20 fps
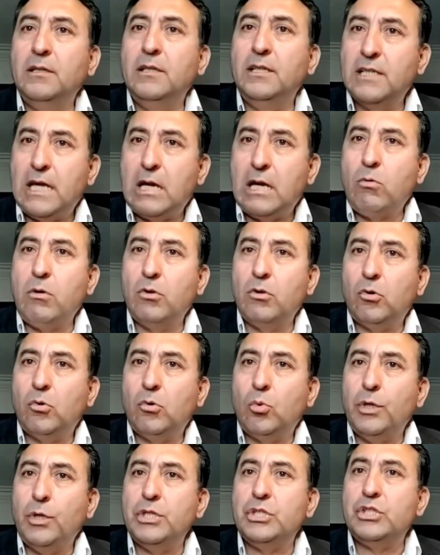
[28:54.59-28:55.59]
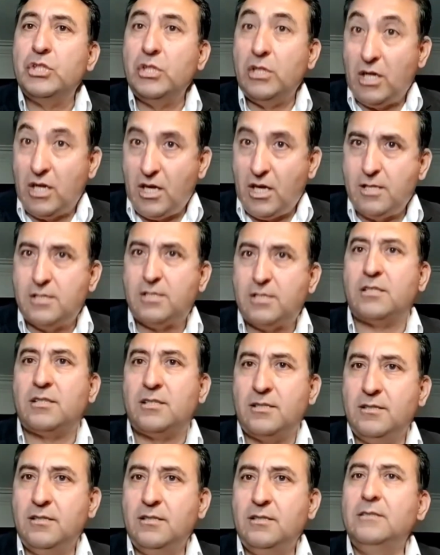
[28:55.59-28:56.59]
in Ecuador, which is